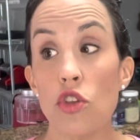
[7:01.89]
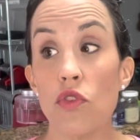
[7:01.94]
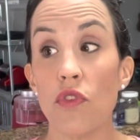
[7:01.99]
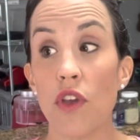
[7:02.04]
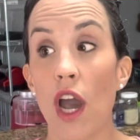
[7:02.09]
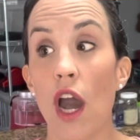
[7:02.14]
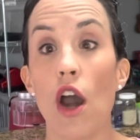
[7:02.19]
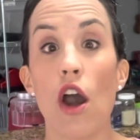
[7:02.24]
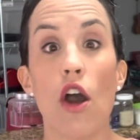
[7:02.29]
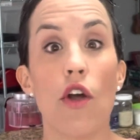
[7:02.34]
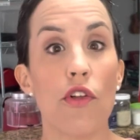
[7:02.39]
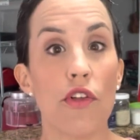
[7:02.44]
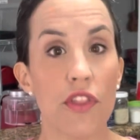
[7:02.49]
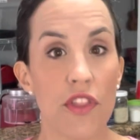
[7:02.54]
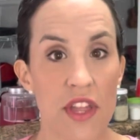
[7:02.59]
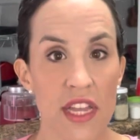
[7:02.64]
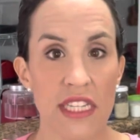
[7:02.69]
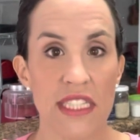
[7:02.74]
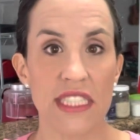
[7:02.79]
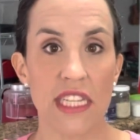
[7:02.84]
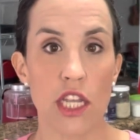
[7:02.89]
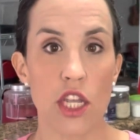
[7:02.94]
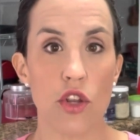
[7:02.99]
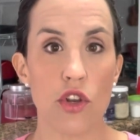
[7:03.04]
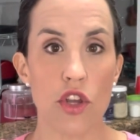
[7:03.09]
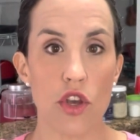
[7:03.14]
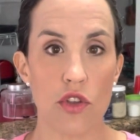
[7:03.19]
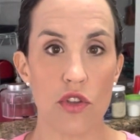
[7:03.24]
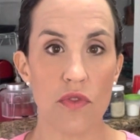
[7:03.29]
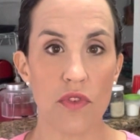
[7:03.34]
got other things that you know
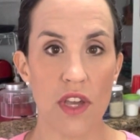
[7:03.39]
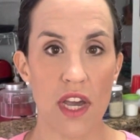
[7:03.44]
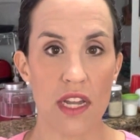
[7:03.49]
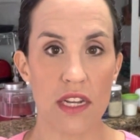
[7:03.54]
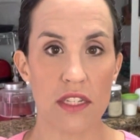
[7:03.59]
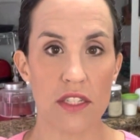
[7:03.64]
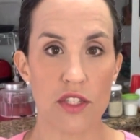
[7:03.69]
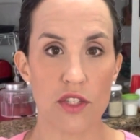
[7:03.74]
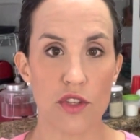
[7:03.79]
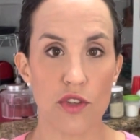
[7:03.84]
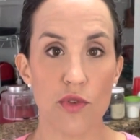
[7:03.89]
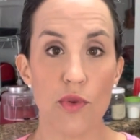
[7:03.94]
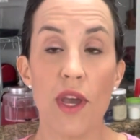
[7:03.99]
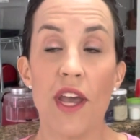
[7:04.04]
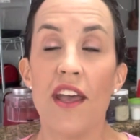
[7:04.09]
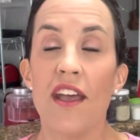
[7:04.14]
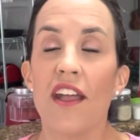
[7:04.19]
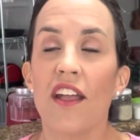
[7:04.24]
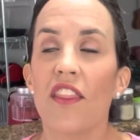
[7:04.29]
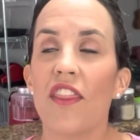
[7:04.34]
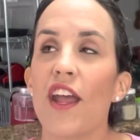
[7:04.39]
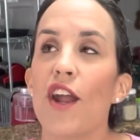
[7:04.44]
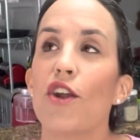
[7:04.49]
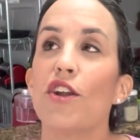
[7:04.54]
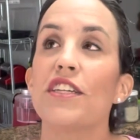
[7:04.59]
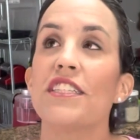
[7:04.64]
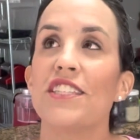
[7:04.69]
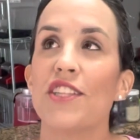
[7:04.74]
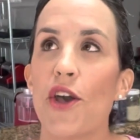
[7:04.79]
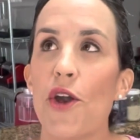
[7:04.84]
you've gotta do. There is
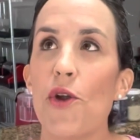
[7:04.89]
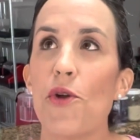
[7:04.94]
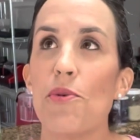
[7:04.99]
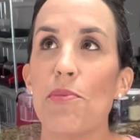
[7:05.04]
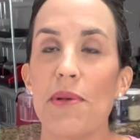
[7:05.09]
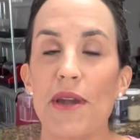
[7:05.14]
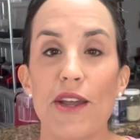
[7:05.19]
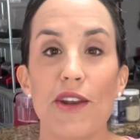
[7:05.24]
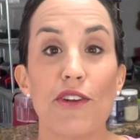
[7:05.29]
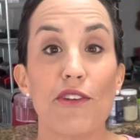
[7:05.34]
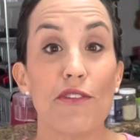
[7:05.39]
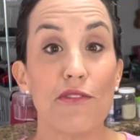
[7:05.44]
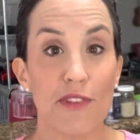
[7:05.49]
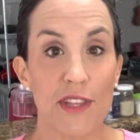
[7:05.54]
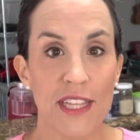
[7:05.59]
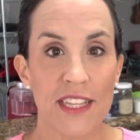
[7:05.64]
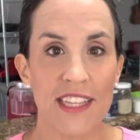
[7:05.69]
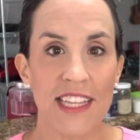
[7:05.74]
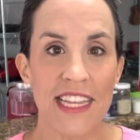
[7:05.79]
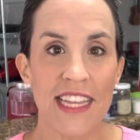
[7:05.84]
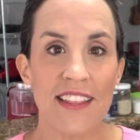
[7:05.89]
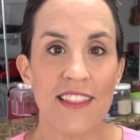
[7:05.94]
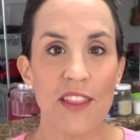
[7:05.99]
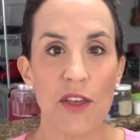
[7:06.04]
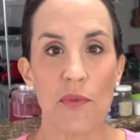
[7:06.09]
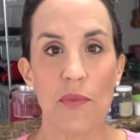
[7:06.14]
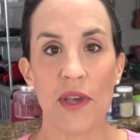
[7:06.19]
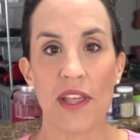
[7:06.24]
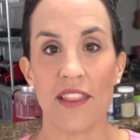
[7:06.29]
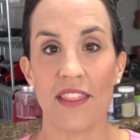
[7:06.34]
no better feeling than
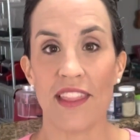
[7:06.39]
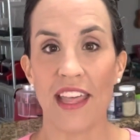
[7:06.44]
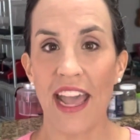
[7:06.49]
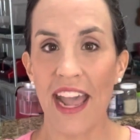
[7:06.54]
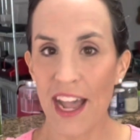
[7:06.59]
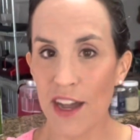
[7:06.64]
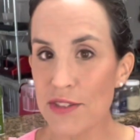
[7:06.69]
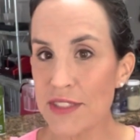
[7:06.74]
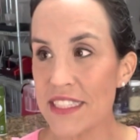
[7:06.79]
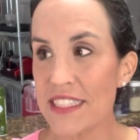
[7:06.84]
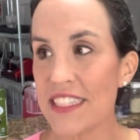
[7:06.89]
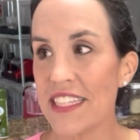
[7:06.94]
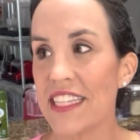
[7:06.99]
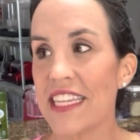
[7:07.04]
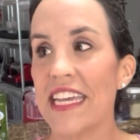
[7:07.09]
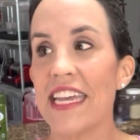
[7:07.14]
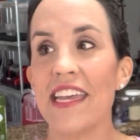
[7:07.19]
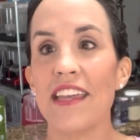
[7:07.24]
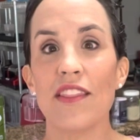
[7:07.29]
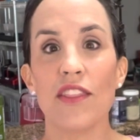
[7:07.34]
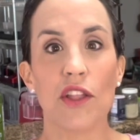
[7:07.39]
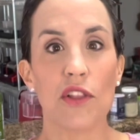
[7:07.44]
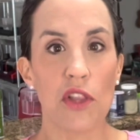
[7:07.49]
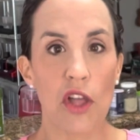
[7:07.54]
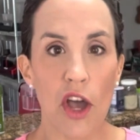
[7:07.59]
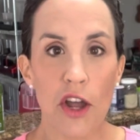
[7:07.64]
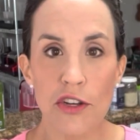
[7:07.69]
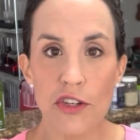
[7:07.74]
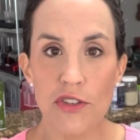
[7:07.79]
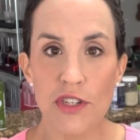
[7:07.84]
when the house is clean, the
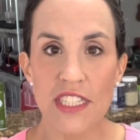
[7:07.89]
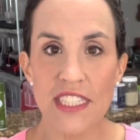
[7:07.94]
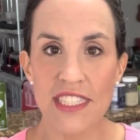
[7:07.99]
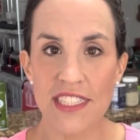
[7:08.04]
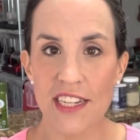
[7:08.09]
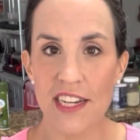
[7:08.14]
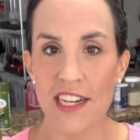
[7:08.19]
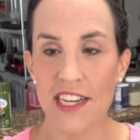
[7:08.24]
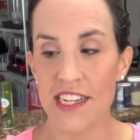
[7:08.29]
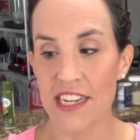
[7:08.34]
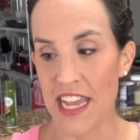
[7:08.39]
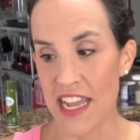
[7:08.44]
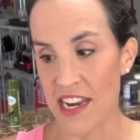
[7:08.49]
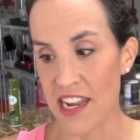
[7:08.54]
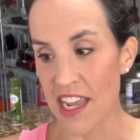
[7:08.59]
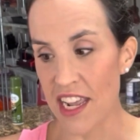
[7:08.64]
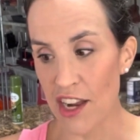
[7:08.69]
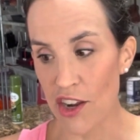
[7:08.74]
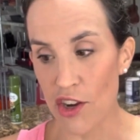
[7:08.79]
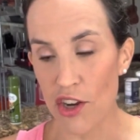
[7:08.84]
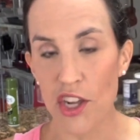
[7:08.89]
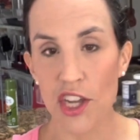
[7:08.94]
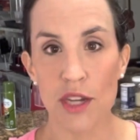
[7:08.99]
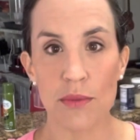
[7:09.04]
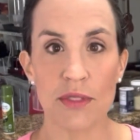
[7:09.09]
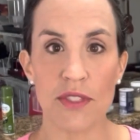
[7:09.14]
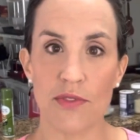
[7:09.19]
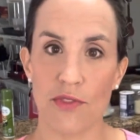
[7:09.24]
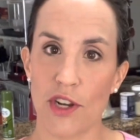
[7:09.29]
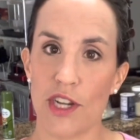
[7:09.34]
laundry's done, and here comes
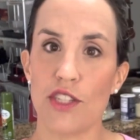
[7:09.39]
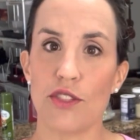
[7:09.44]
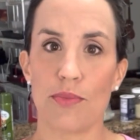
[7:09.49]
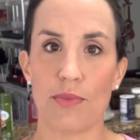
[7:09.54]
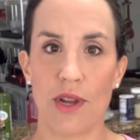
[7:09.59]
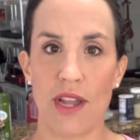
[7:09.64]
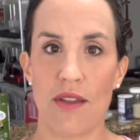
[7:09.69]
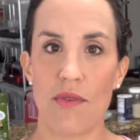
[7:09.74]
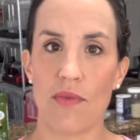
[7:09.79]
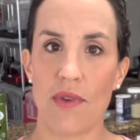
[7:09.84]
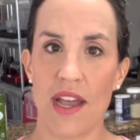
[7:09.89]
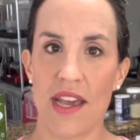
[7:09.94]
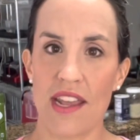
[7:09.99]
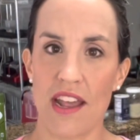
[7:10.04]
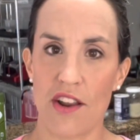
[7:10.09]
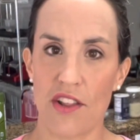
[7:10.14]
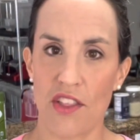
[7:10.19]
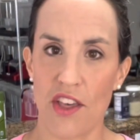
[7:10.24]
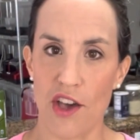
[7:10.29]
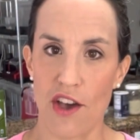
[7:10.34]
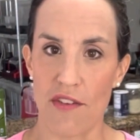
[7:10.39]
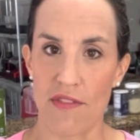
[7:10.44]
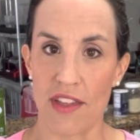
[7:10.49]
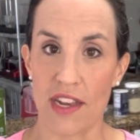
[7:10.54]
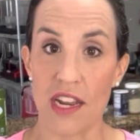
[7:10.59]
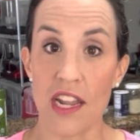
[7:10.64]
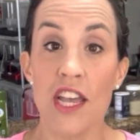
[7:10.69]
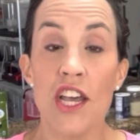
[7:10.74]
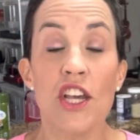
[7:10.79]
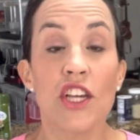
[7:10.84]
fresh bread right out of the oven.
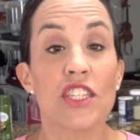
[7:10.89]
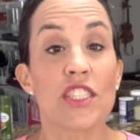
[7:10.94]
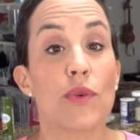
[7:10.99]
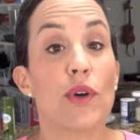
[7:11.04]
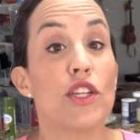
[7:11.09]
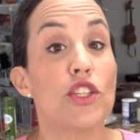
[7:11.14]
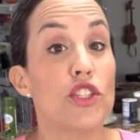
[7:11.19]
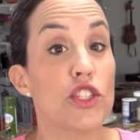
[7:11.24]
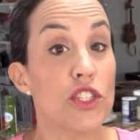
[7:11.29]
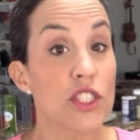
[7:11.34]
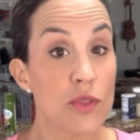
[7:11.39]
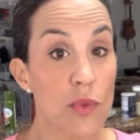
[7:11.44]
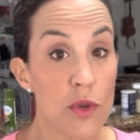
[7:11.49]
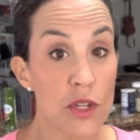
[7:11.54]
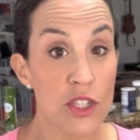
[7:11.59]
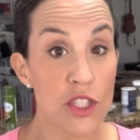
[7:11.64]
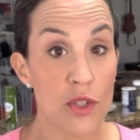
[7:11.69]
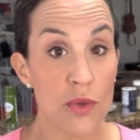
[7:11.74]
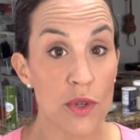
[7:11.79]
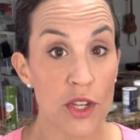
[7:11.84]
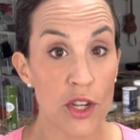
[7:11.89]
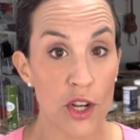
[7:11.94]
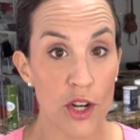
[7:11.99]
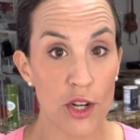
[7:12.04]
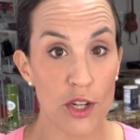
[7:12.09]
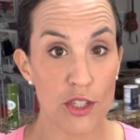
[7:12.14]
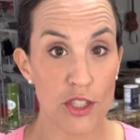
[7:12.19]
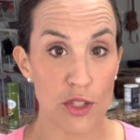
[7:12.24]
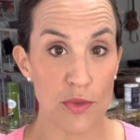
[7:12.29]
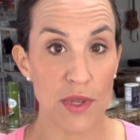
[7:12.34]
So I just wanted to encourage
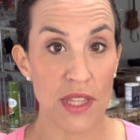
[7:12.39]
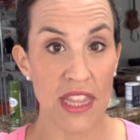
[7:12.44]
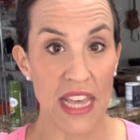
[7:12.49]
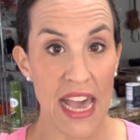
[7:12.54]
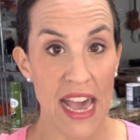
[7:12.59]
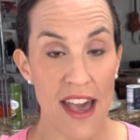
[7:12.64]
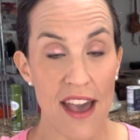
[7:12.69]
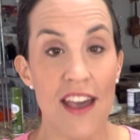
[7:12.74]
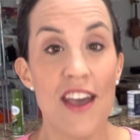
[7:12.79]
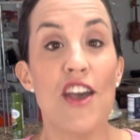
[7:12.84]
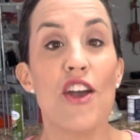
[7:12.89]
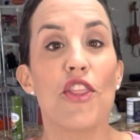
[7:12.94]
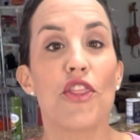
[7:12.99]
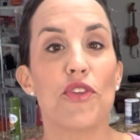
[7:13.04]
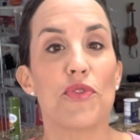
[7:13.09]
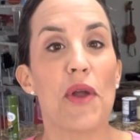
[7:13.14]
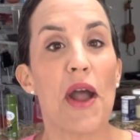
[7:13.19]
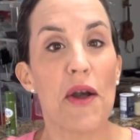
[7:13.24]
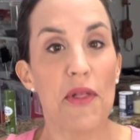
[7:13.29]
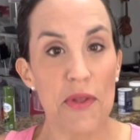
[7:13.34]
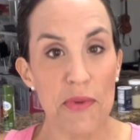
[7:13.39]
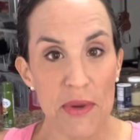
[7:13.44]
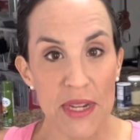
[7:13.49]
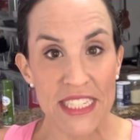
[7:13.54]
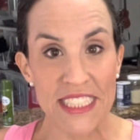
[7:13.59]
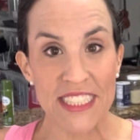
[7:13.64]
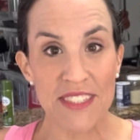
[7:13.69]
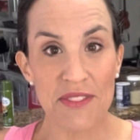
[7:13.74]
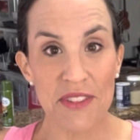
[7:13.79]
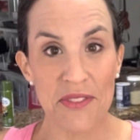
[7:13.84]
you with that. Throughout the rest of
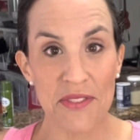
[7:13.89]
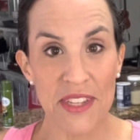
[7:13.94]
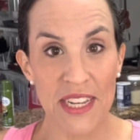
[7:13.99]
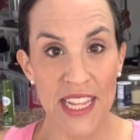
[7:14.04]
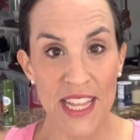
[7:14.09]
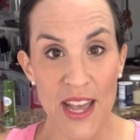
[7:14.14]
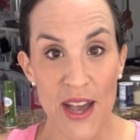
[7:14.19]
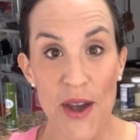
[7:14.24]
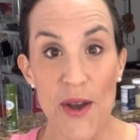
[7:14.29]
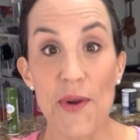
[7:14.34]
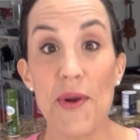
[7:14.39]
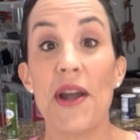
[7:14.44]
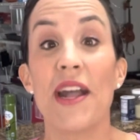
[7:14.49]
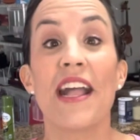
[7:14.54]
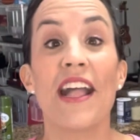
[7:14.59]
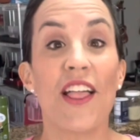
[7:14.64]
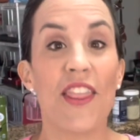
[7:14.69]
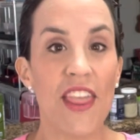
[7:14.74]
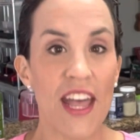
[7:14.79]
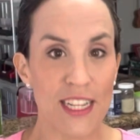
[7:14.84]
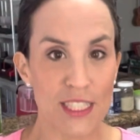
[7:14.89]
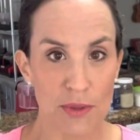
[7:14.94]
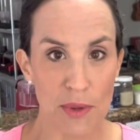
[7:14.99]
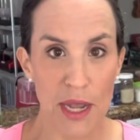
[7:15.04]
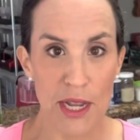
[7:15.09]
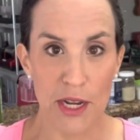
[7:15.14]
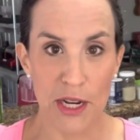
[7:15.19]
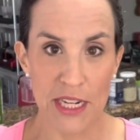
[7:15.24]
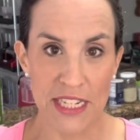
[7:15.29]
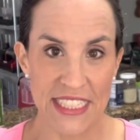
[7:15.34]
the video, that's why you're
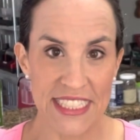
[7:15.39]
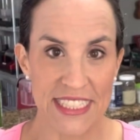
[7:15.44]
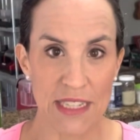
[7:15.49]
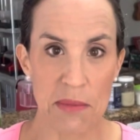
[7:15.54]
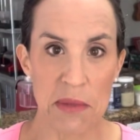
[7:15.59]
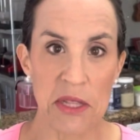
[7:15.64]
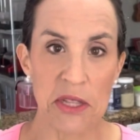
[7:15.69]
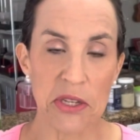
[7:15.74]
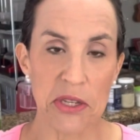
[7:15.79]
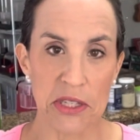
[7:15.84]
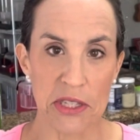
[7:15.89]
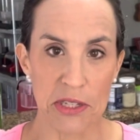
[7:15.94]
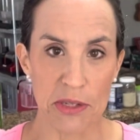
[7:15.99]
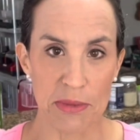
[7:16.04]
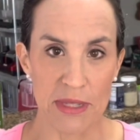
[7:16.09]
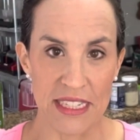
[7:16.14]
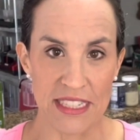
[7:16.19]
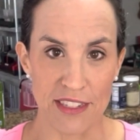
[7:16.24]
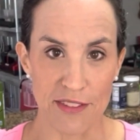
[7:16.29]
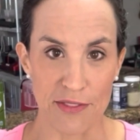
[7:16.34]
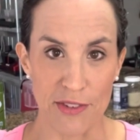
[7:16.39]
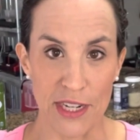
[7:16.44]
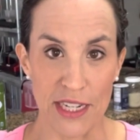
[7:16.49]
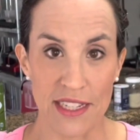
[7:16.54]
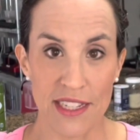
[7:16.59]
gonna see me look a little bit different.